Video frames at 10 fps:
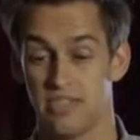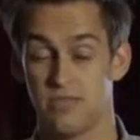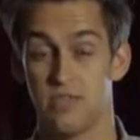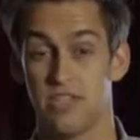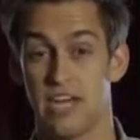
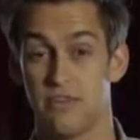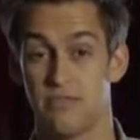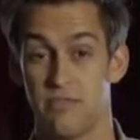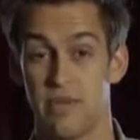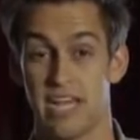This will allow
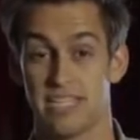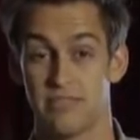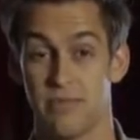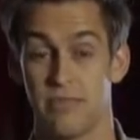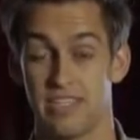for
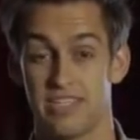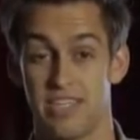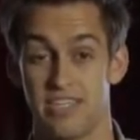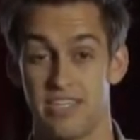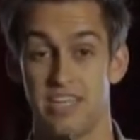maximum
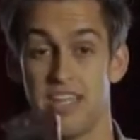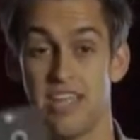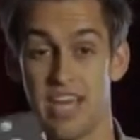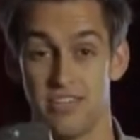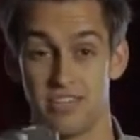extension.
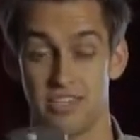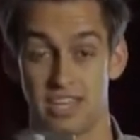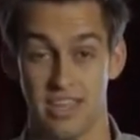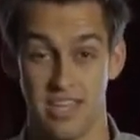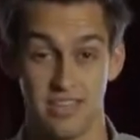That looks
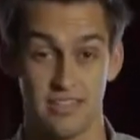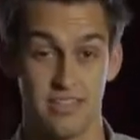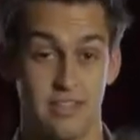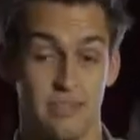like this.